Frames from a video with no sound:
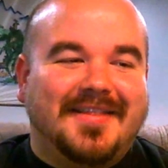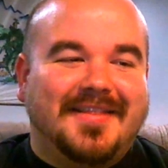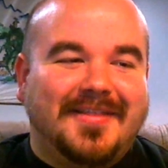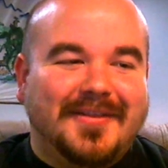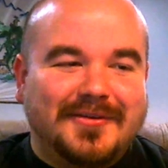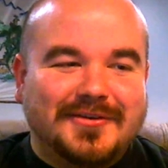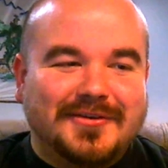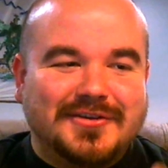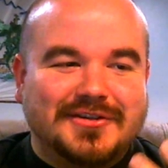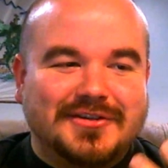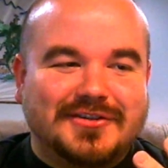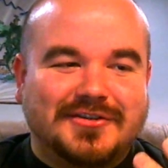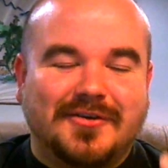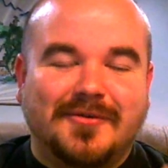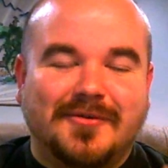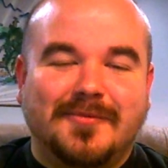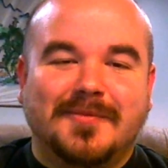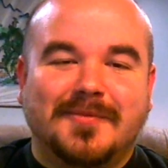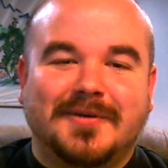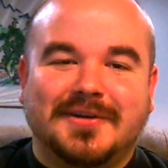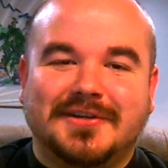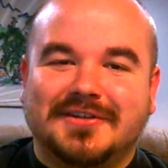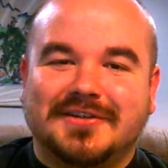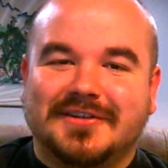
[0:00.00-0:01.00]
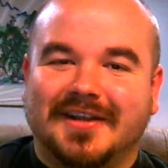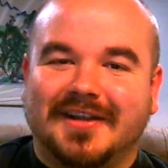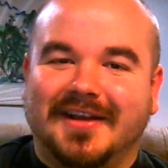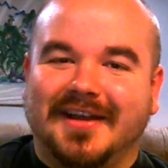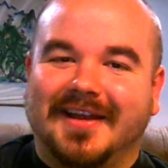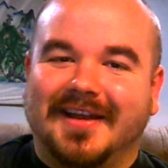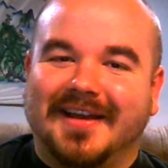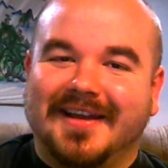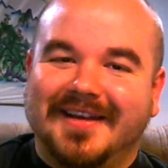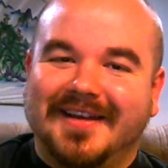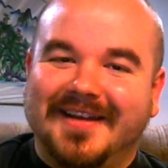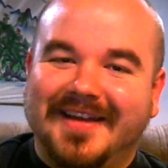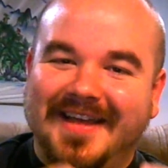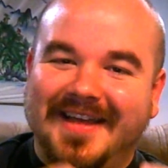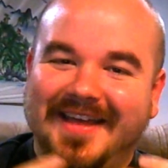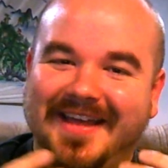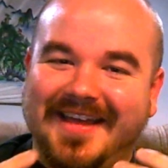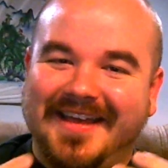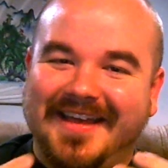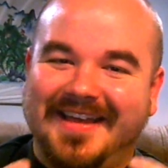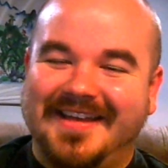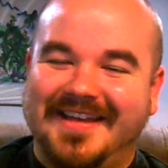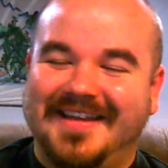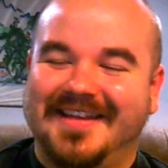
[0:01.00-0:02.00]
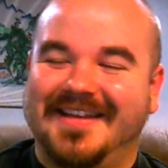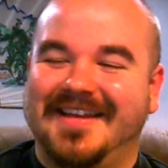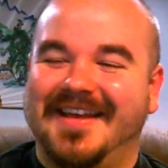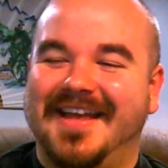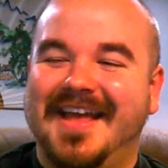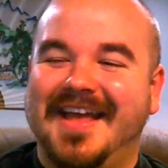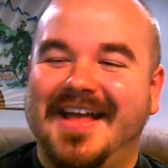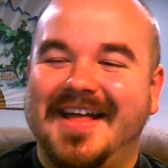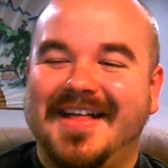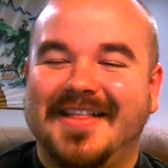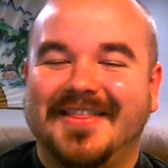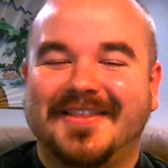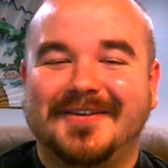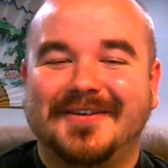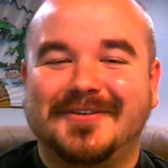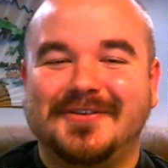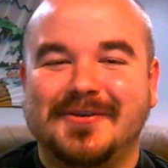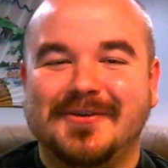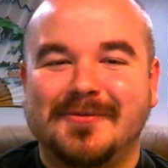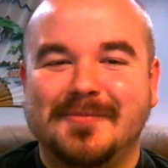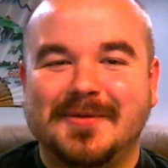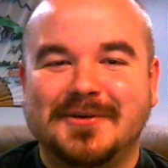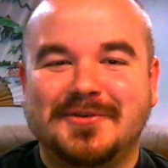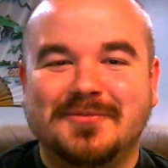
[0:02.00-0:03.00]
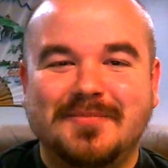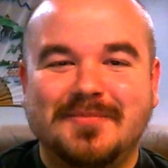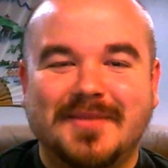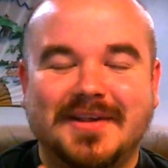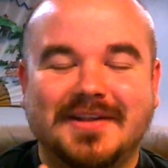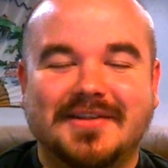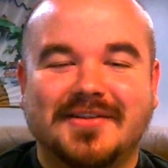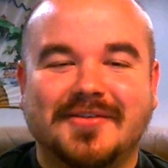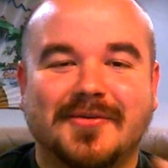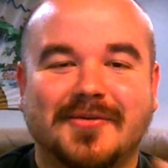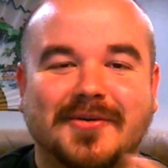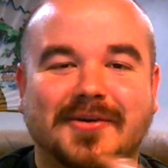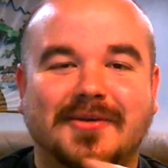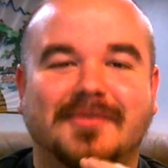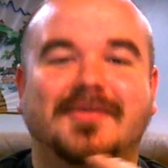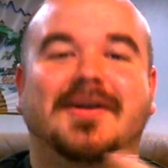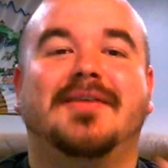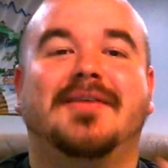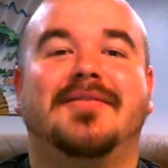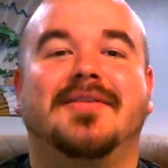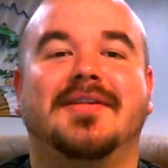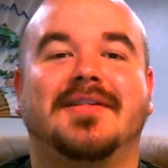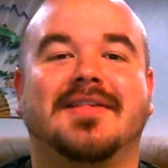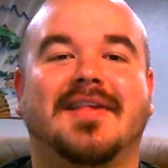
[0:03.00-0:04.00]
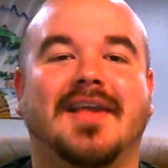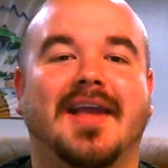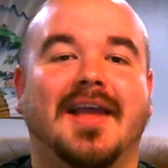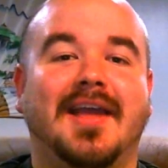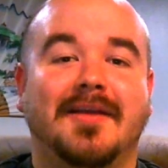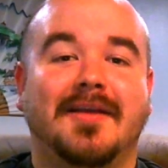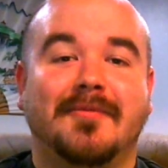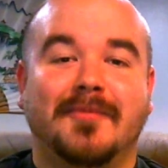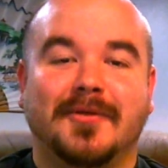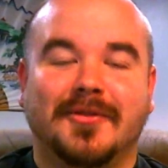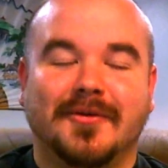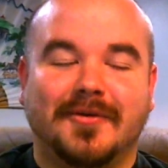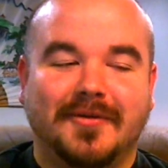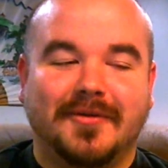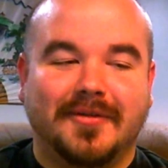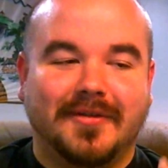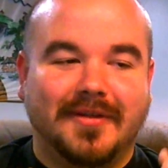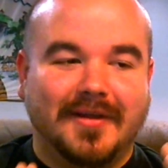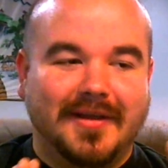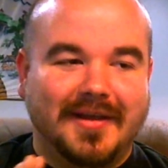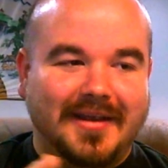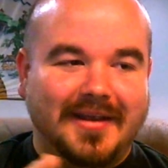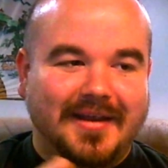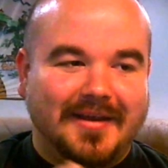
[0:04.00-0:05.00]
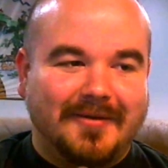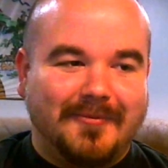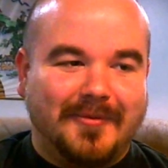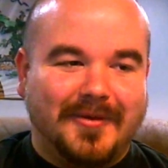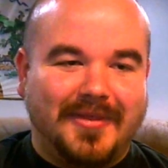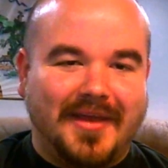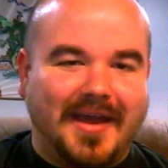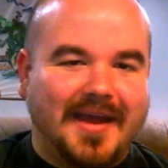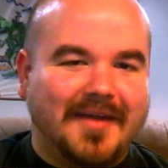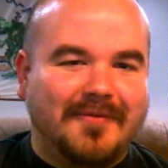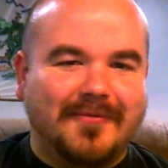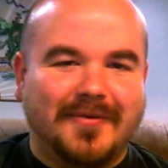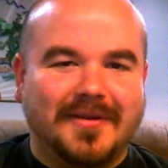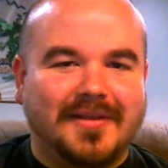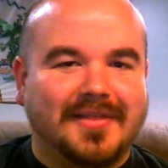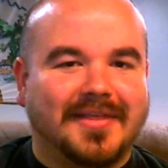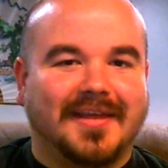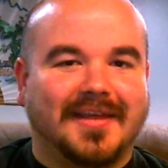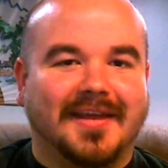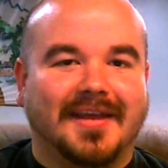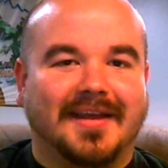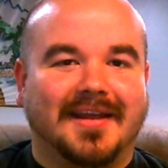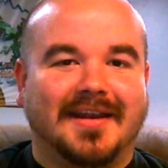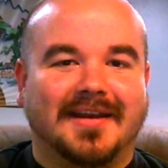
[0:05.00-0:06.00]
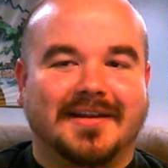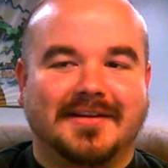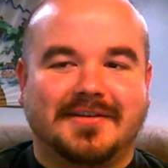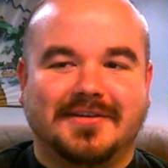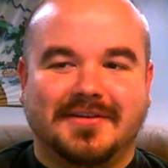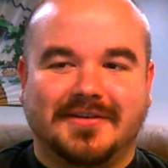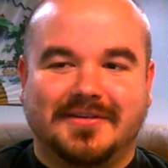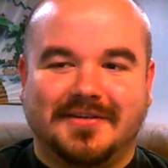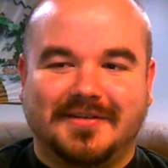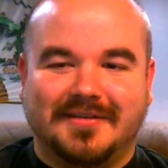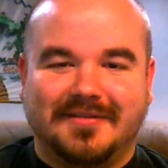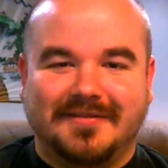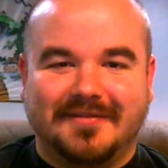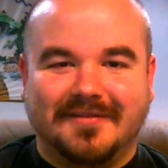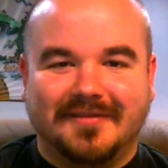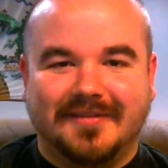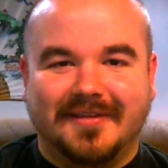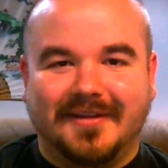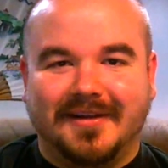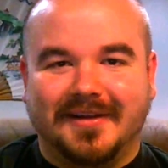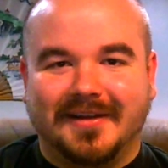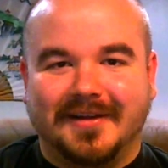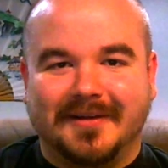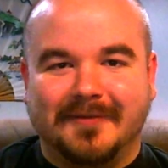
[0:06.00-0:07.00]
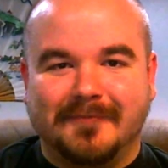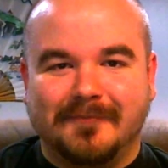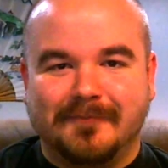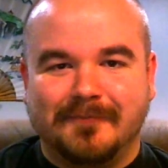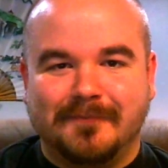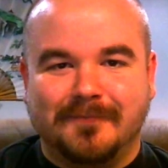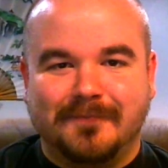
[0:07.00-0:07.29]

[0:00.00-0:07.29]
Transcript: there's just so much, like, there's so much mystery around this game with everything, and it's just like,